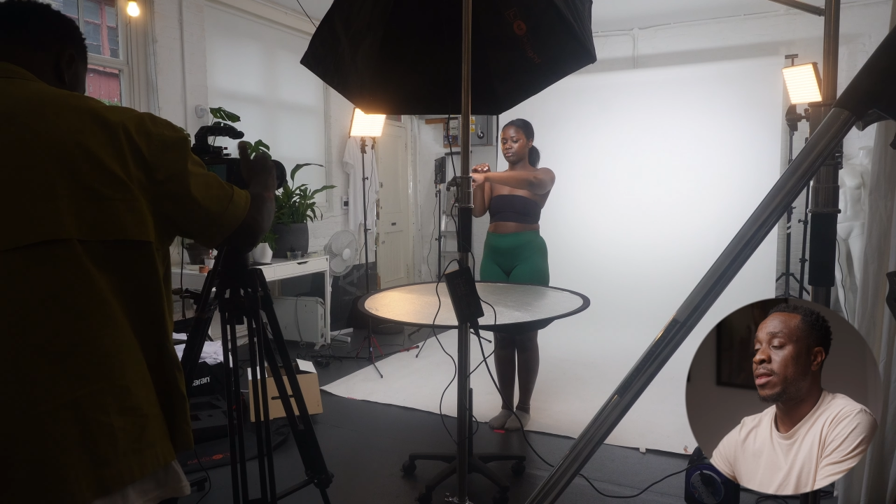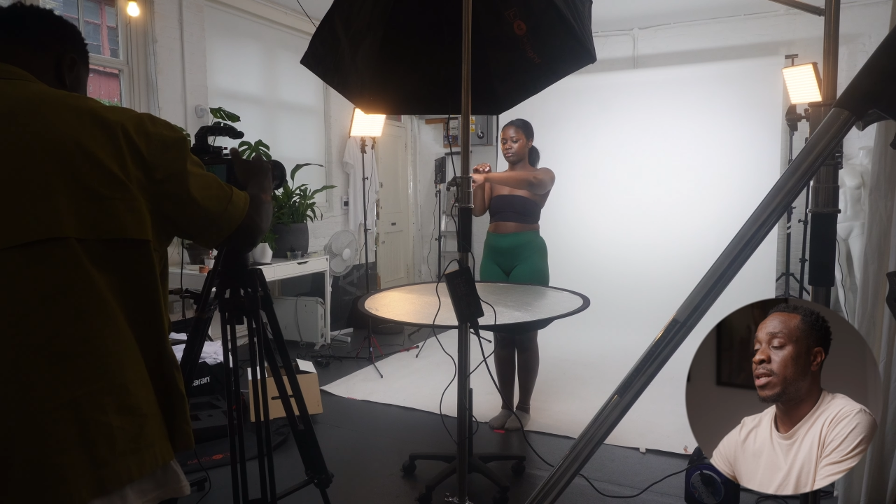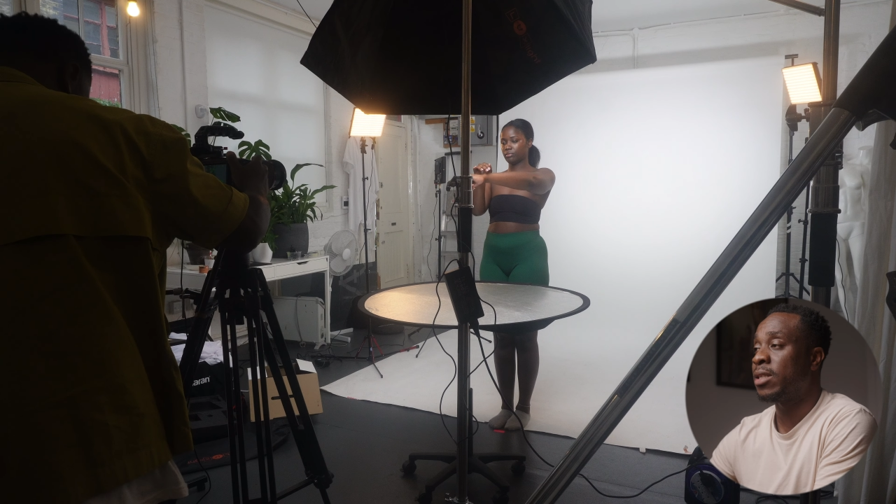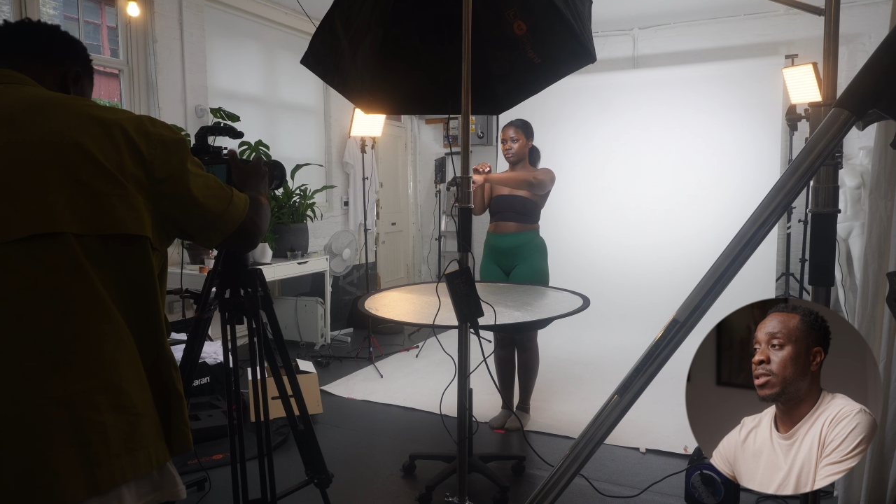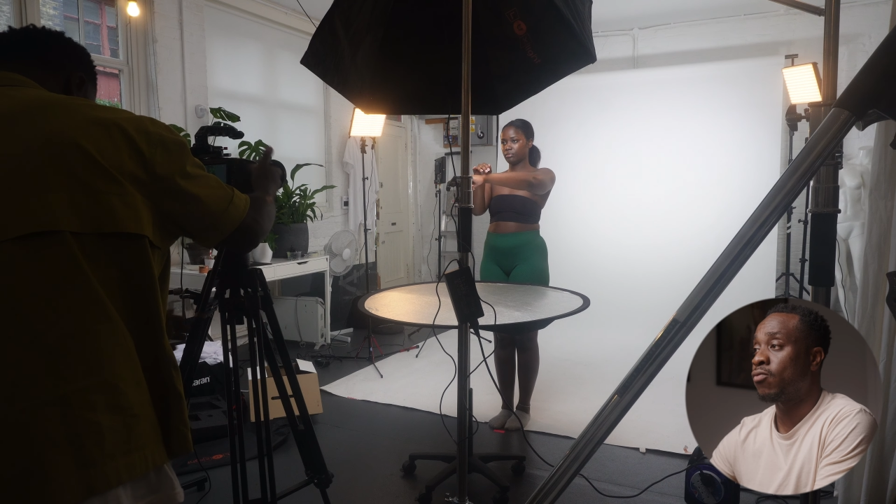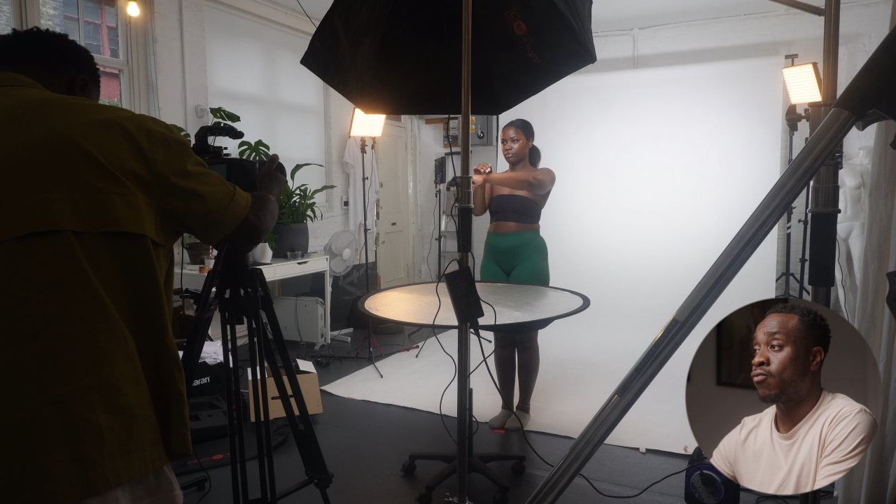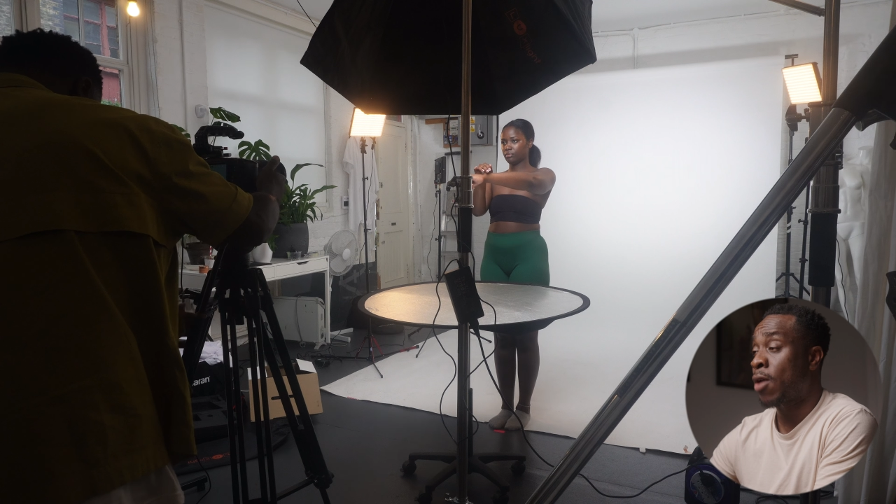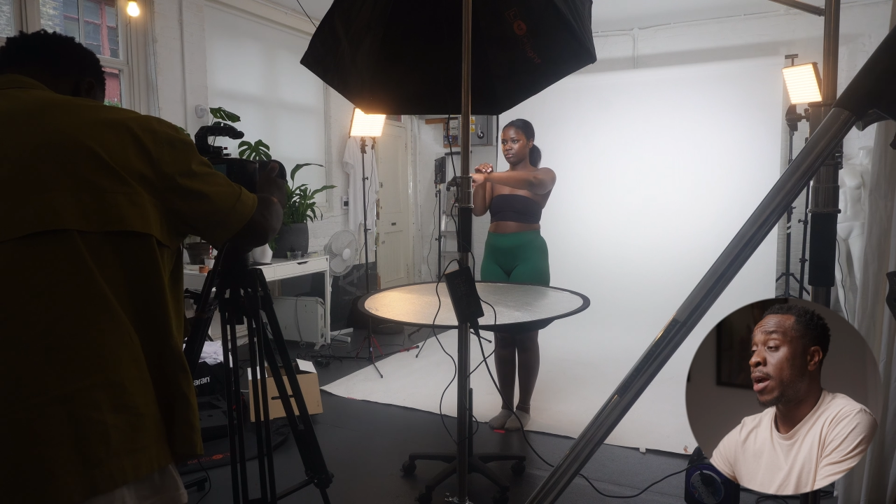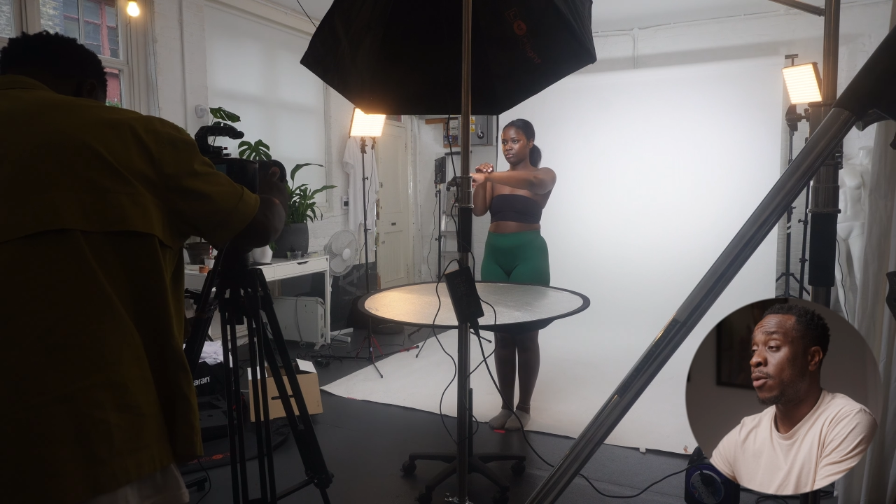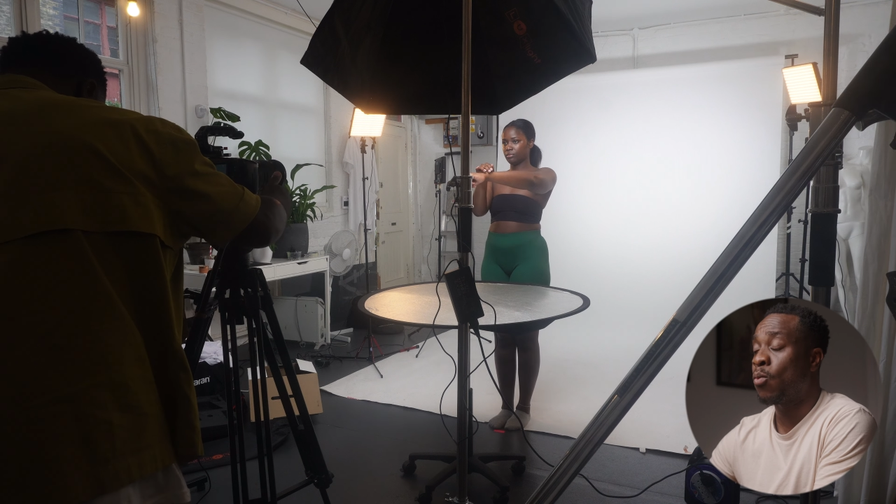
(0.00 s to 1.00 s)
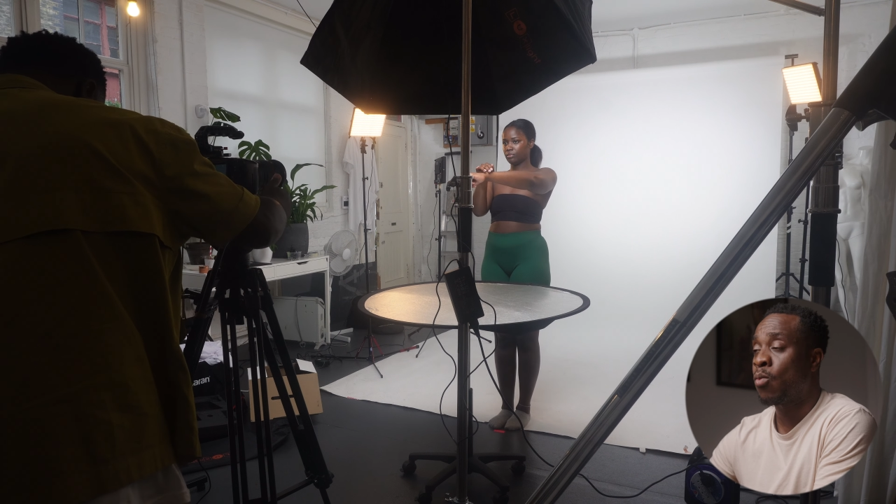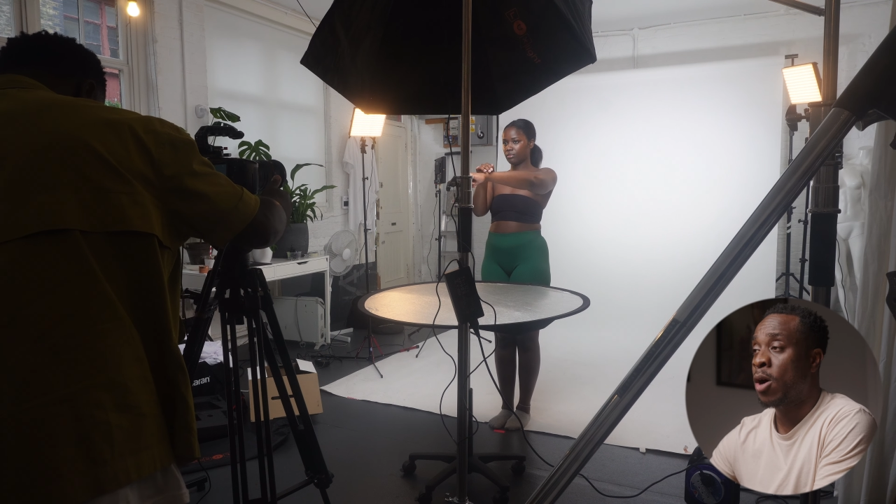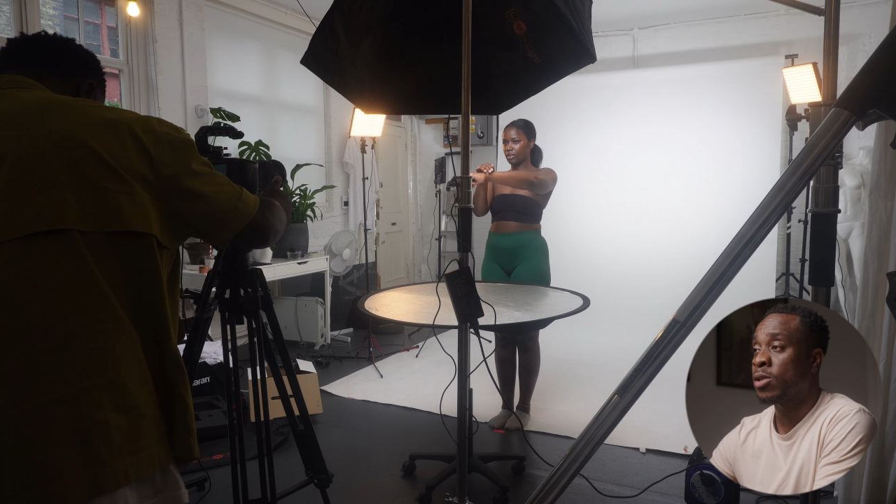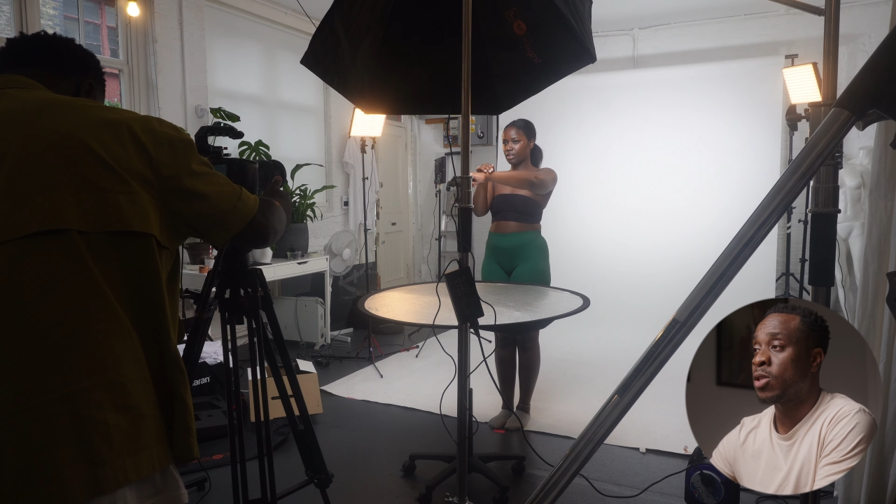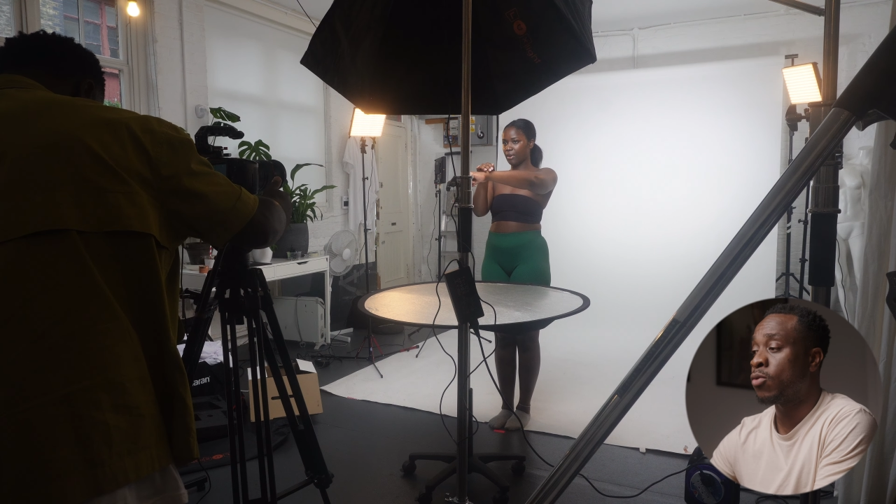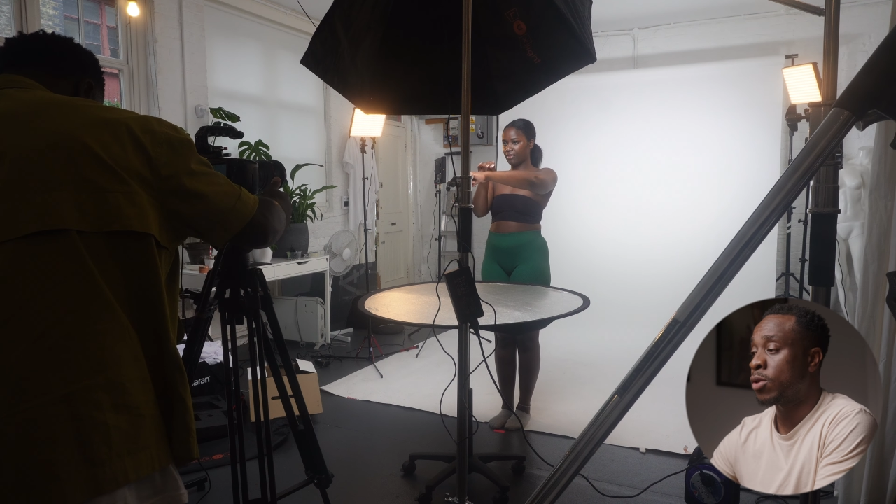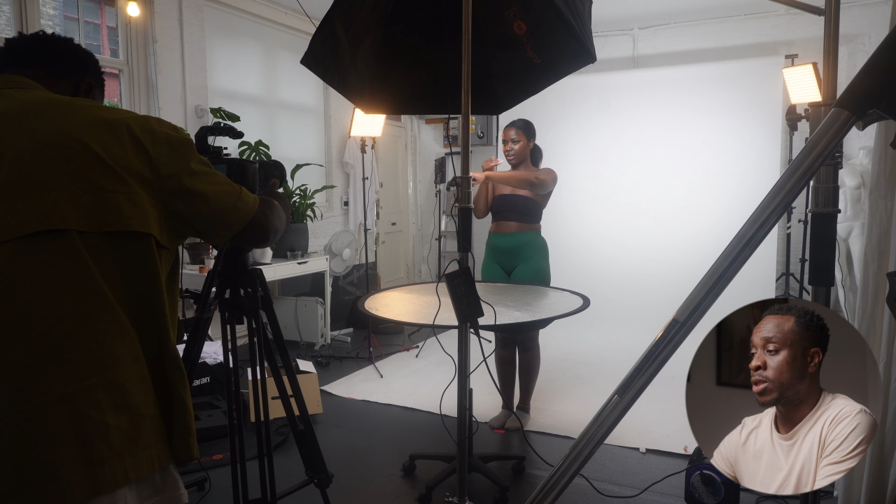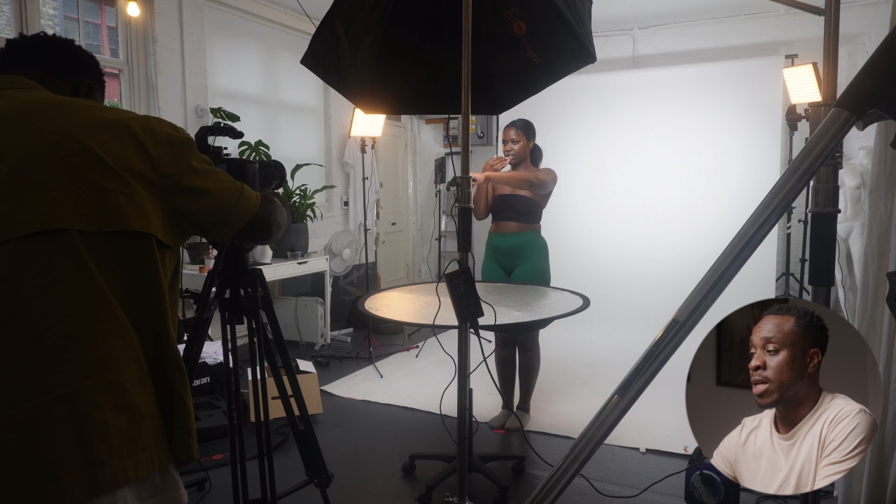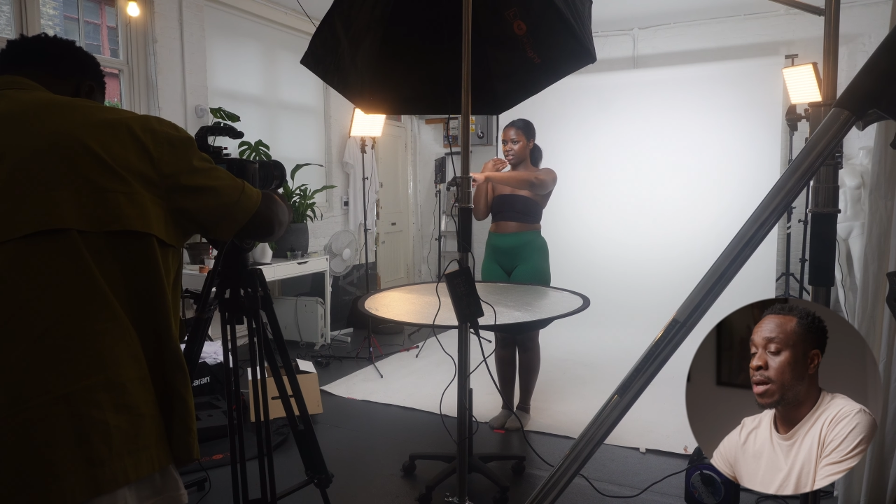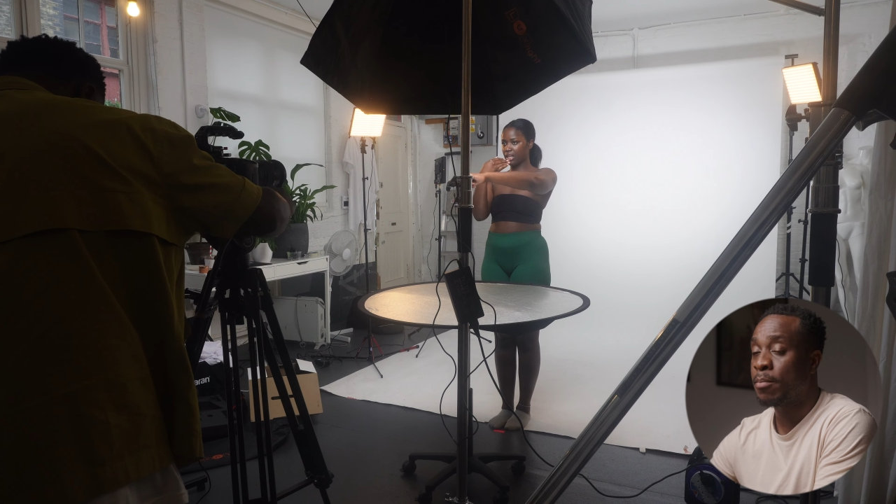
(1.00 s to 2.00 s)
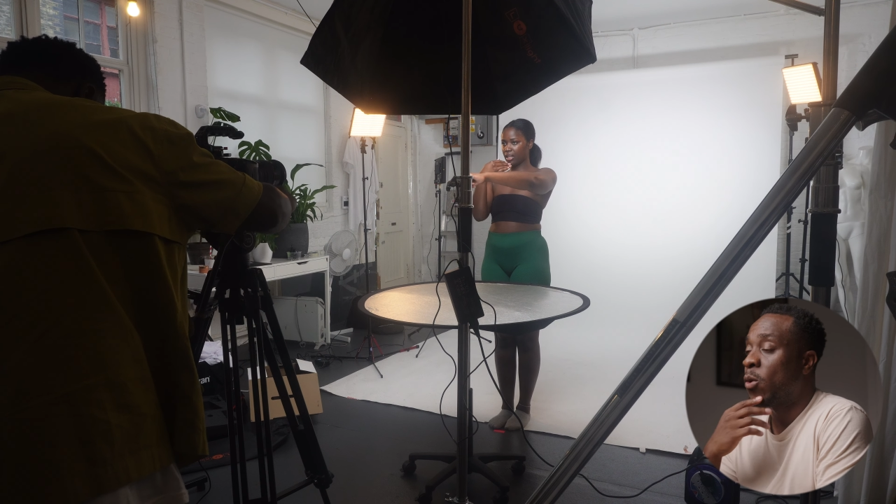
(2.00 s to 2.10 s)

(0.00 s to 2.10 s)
things right whilst you're on set.